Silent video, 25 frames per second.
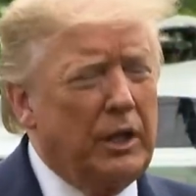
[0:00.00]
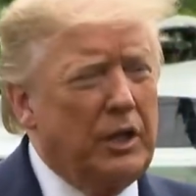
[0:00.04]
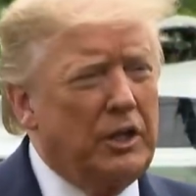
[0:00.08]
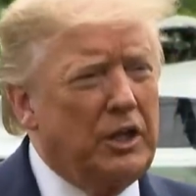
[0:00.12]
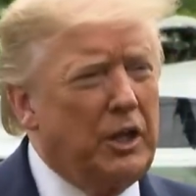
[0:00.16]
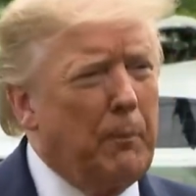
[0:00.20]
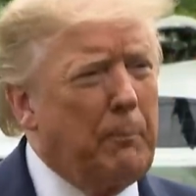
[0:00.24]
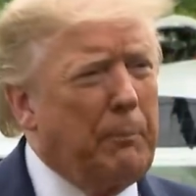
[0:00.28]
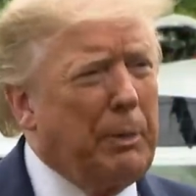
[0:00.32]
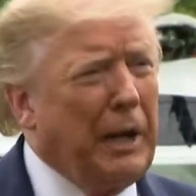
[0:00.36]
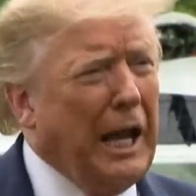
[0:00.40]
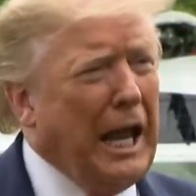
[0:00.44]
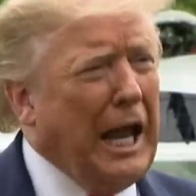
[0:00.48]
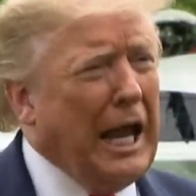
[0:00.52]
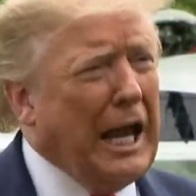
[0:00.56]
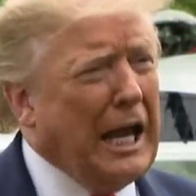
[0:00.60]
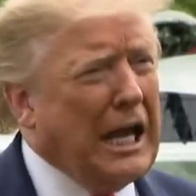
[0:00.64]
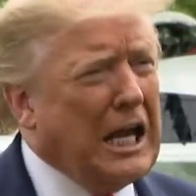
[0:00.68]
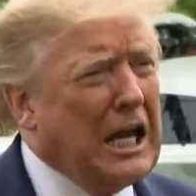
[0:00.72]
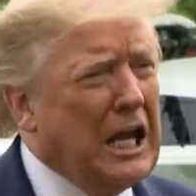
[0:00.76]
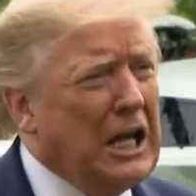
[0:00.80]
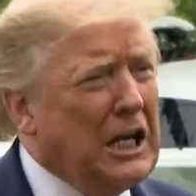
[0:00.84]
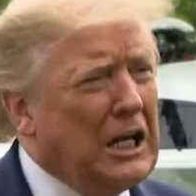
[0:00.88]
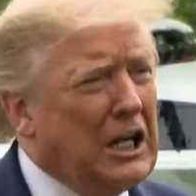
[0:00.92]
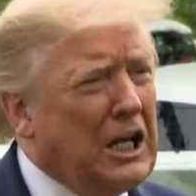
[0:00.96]
the plague
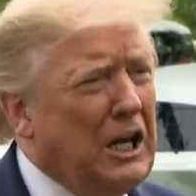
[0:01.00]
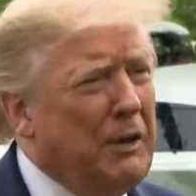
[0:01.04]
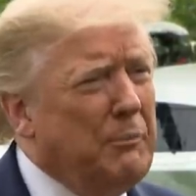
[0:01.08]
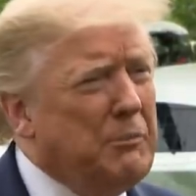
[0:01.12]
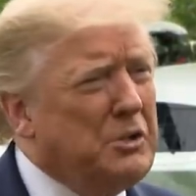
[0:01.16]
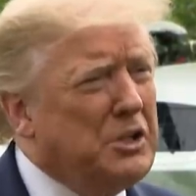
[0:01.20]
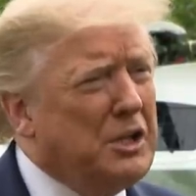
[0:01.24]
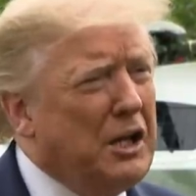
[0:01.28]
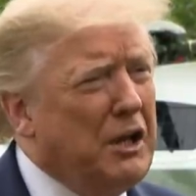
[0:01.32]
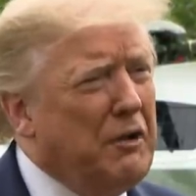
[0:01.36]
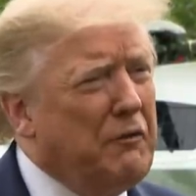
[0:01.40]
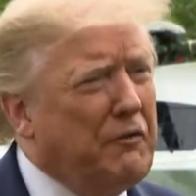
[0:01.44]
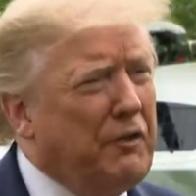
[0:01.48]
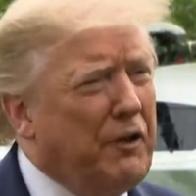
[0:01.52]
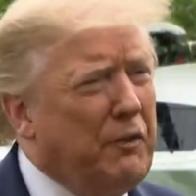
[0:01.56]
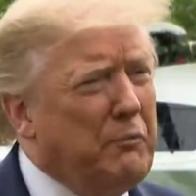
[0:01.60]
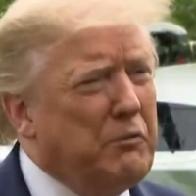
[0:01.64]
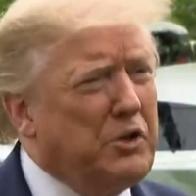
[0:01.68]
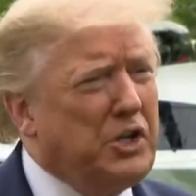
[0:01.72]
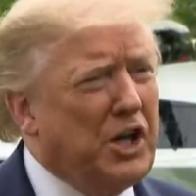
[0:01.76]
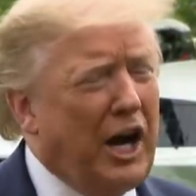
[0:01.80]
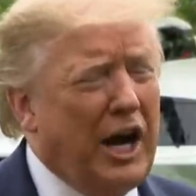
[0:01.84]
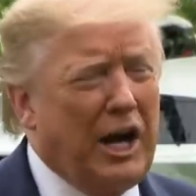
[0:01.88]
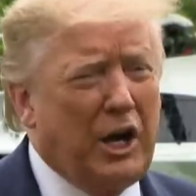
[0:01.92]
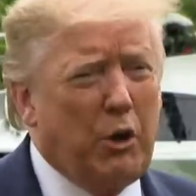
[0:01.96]
comes in from
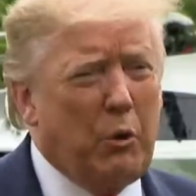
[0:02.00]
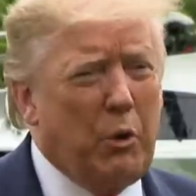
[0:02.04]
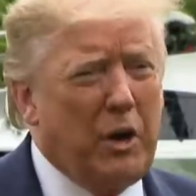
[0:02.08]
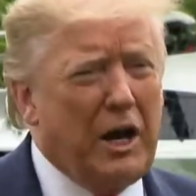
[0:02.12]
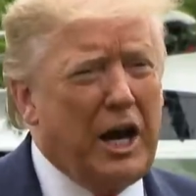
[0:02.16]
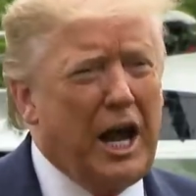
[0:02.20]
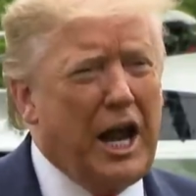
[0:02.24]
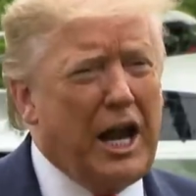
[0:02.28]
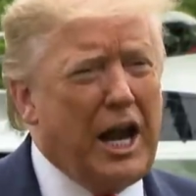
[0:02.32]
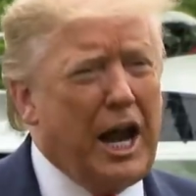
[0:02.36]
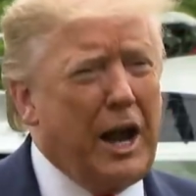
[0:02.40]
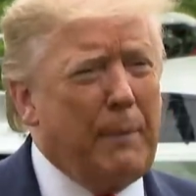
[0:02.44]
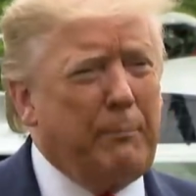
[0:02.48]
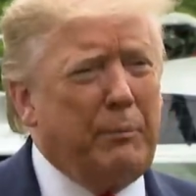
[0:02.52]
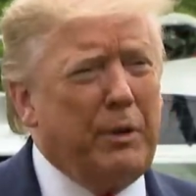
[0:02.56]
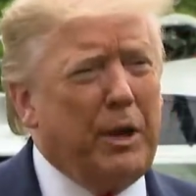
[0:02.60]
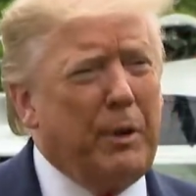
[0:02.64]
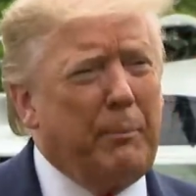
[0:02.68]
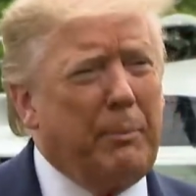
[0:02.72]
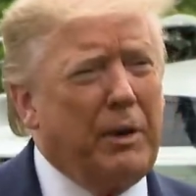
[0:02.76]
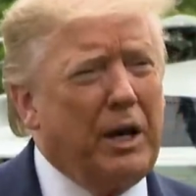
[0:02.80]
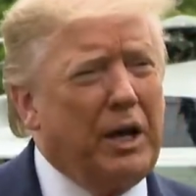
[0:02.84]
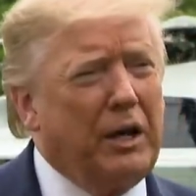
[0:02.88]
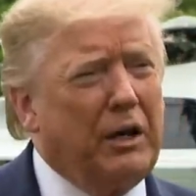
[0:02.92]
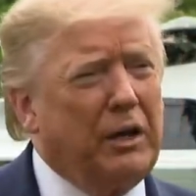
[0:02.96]
China. We're not happy
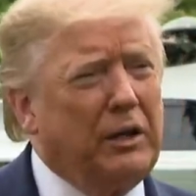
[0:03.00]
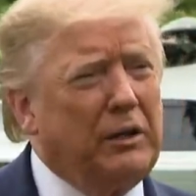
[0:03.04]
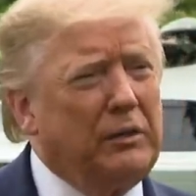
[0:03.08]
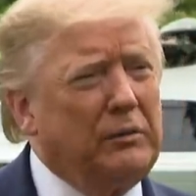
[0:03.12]
about it.